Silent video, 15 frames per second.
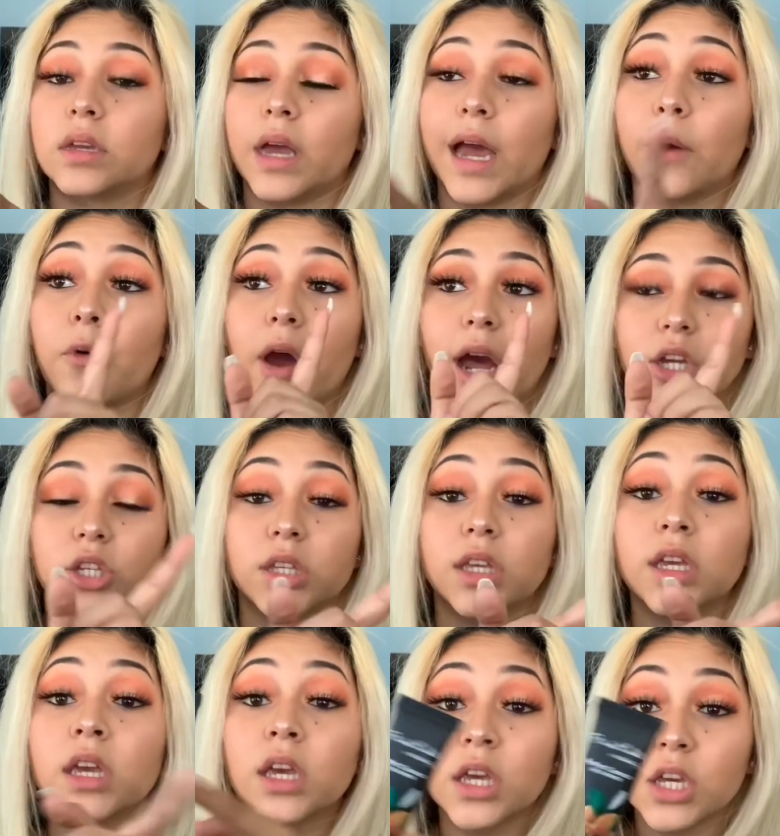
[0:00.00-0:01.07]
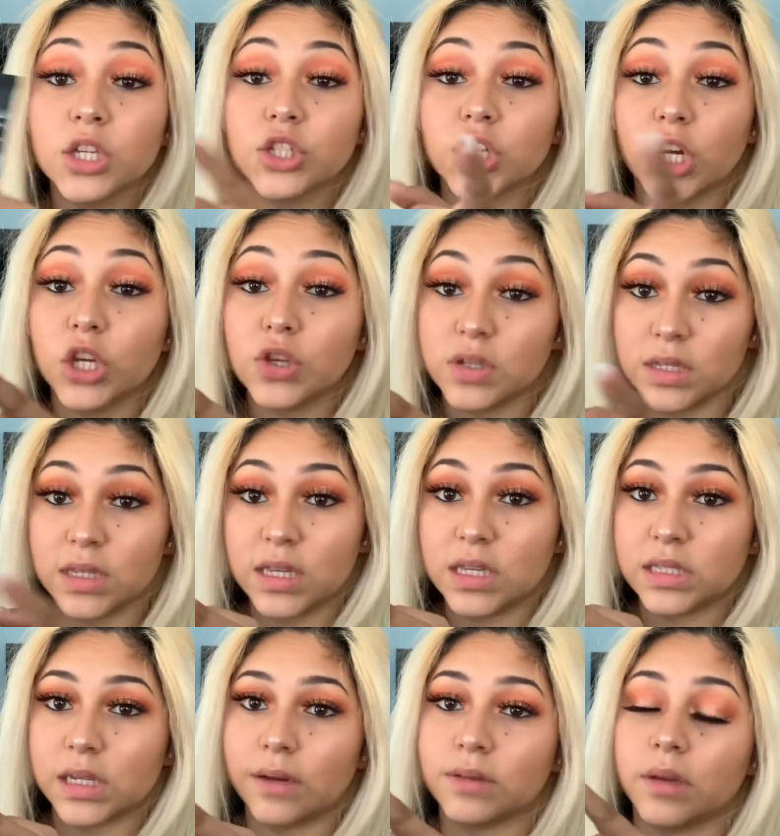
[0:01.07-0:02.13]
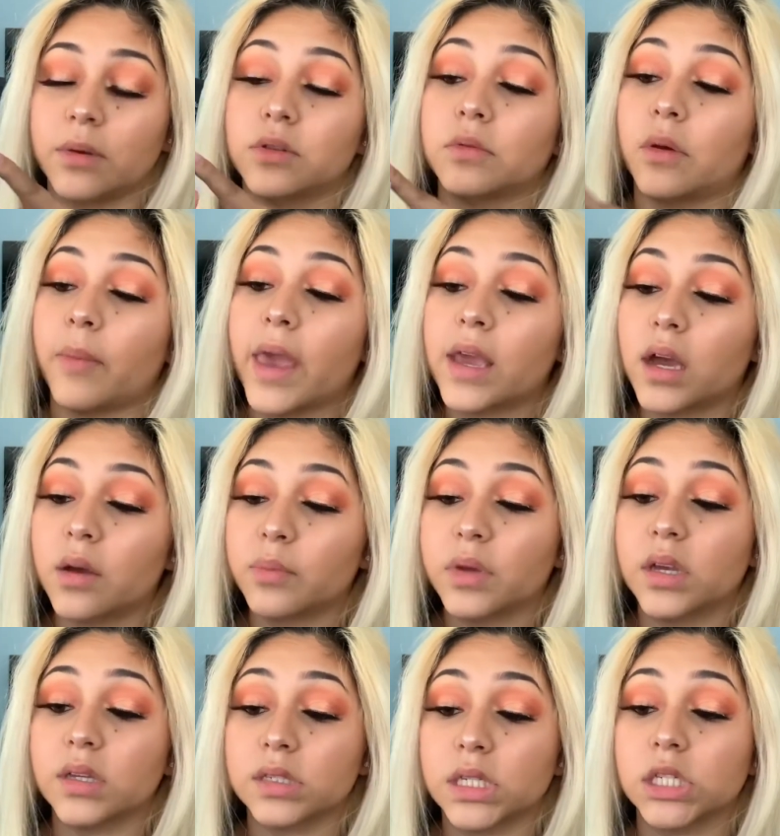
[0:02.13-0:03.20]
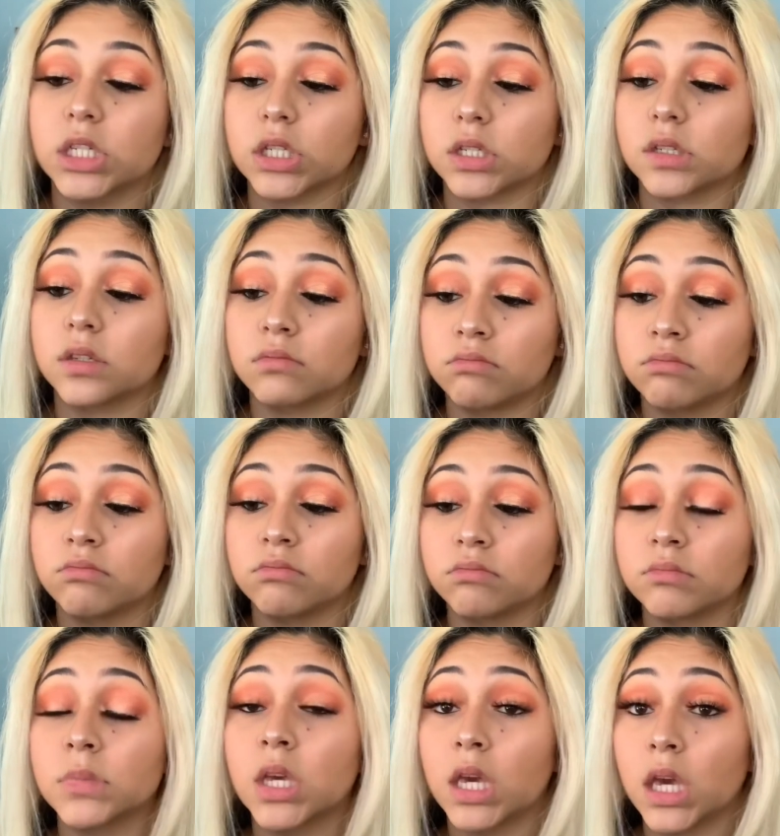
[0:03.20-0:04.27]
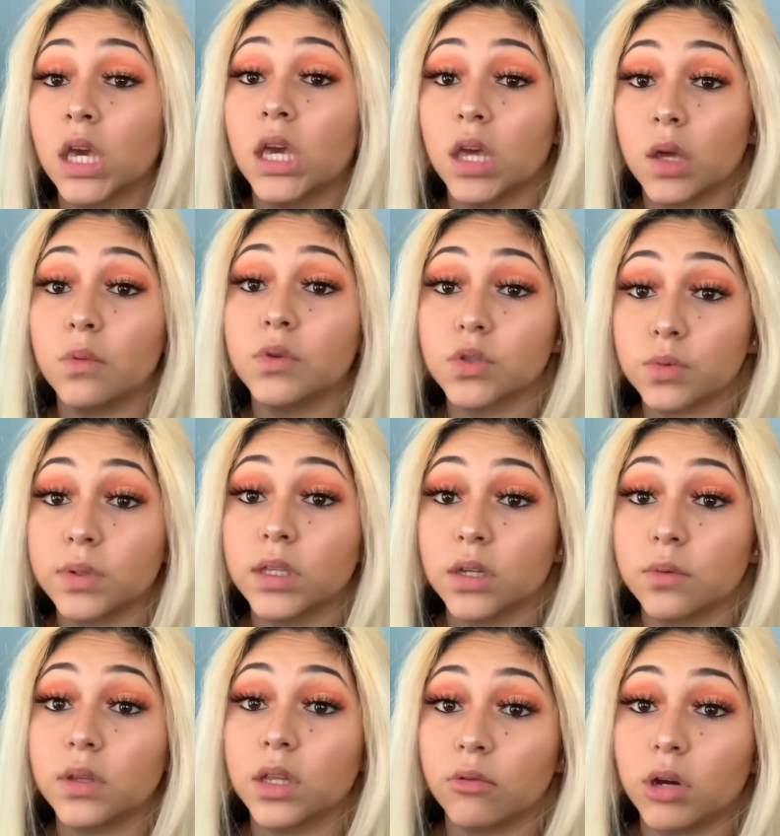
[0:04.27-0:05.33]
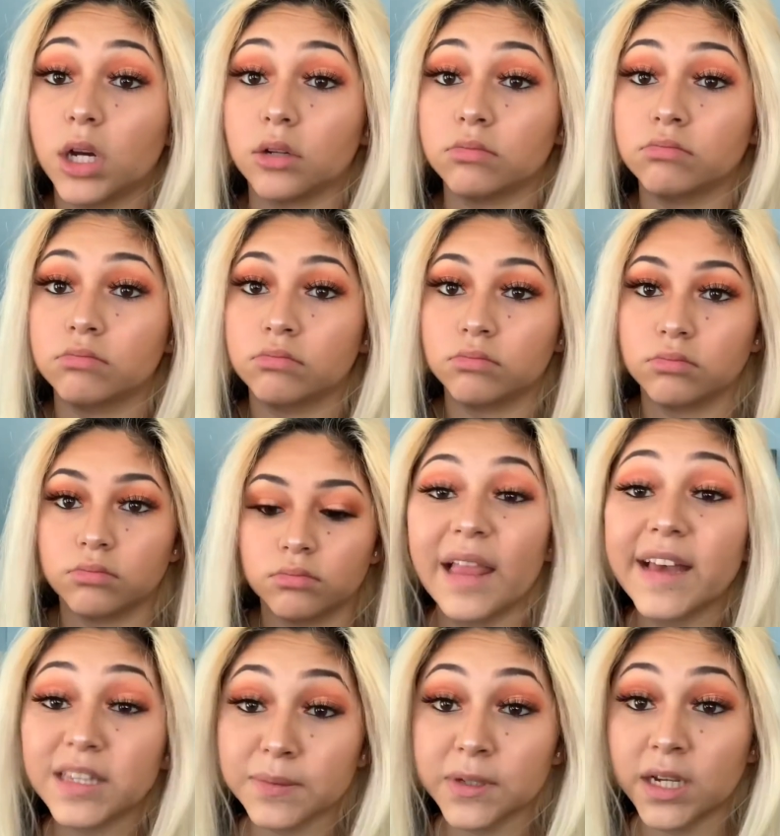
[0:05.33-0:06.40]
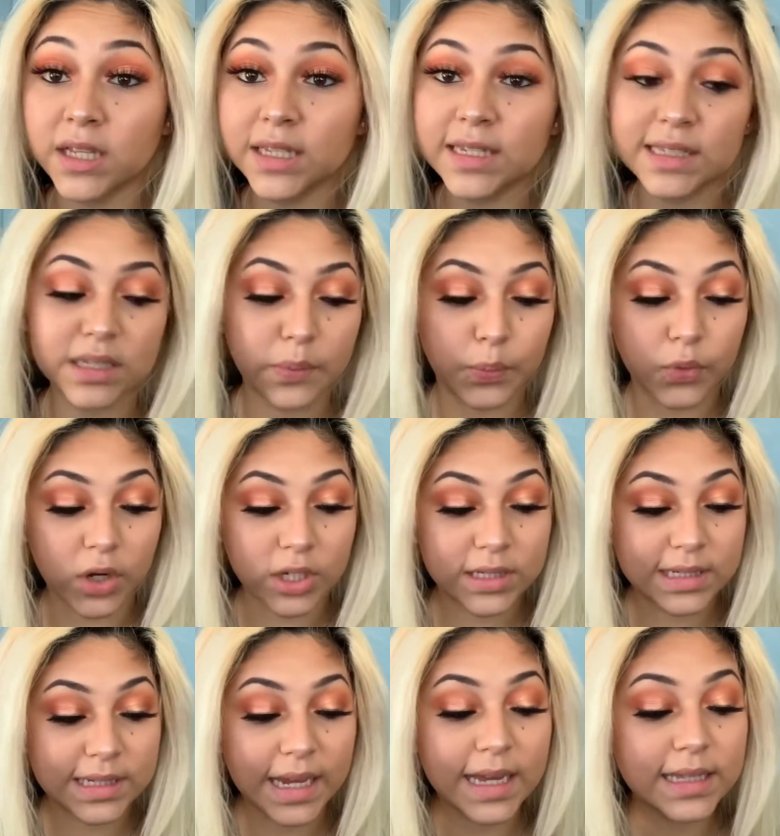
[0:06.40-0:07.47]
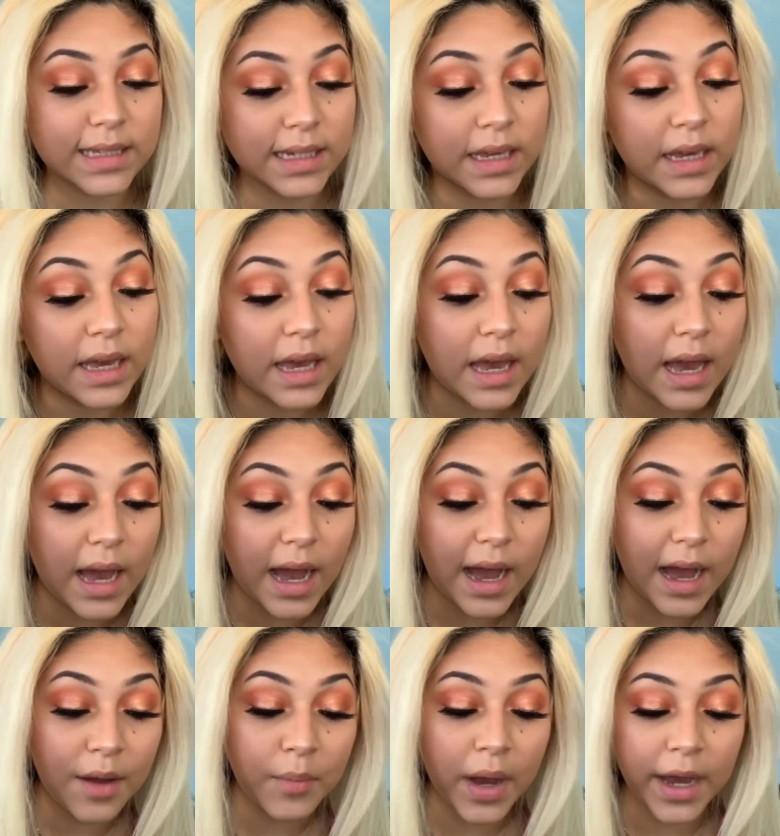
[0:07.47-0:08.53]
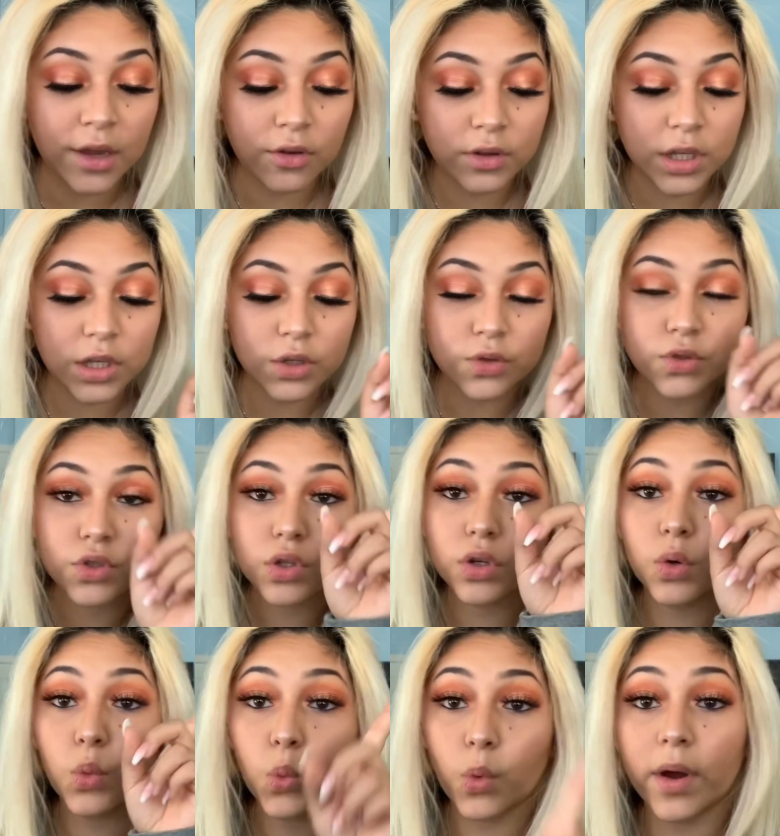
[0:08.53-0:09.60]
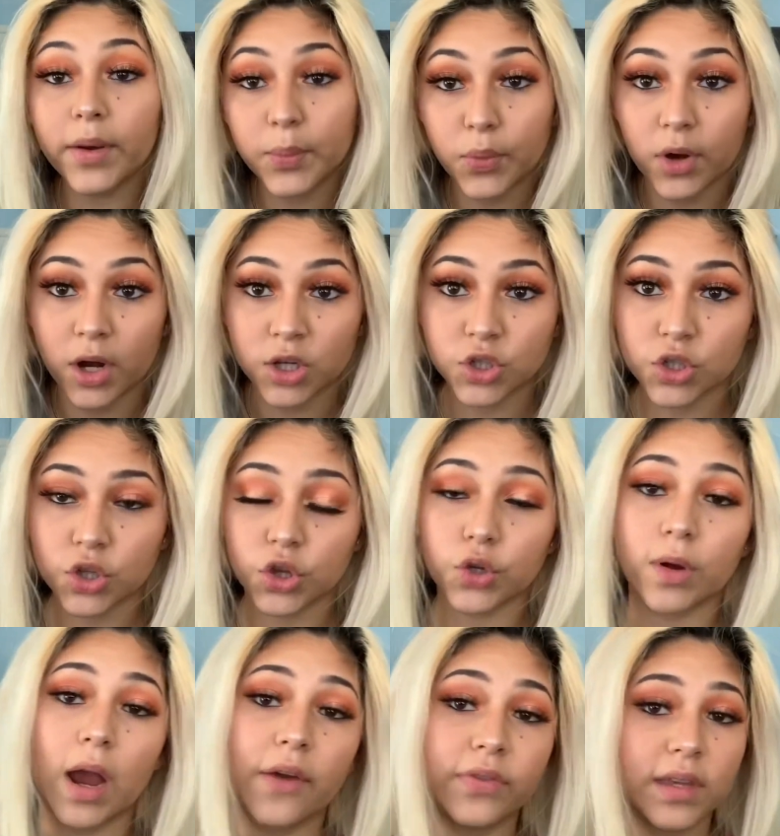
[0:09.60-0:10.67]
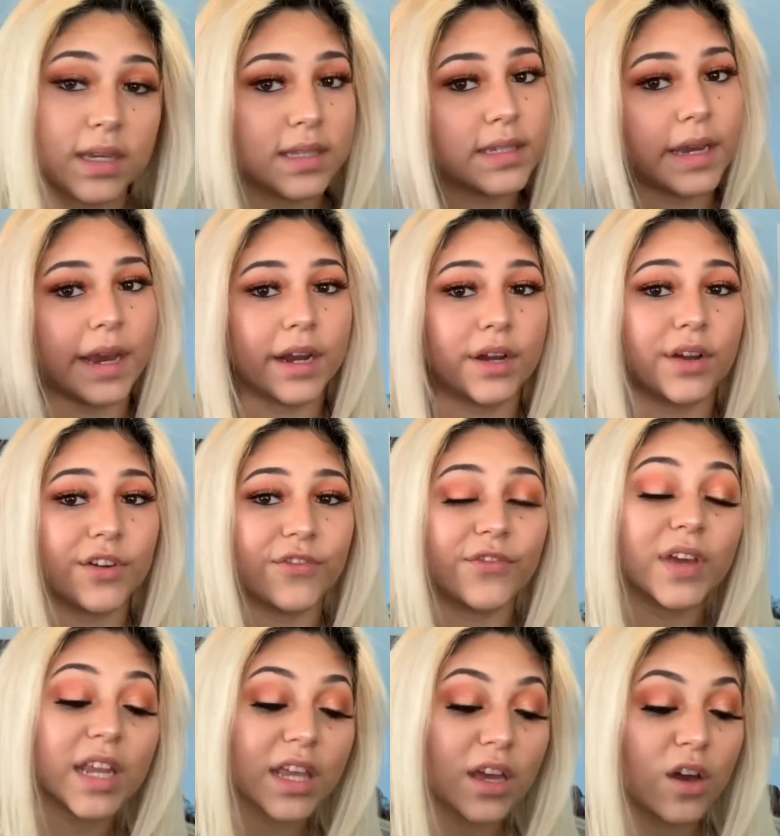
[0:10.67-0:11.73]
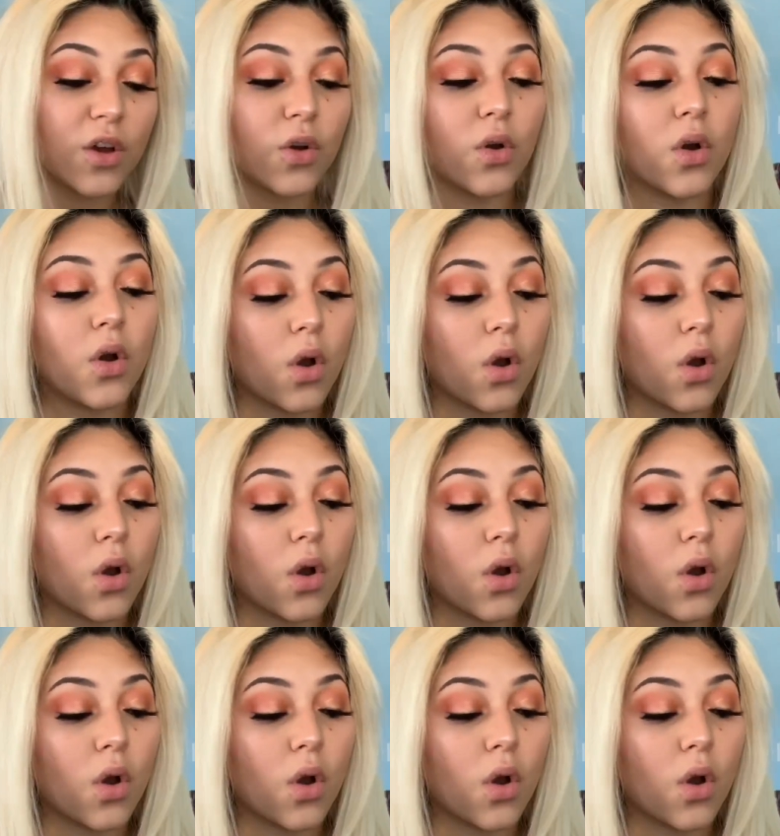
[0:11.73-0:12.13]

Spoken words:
I will actually start using these every time I do my makeup, because it was really, really well. Last but not least, the brush set. I only used one brush throughout the entire video,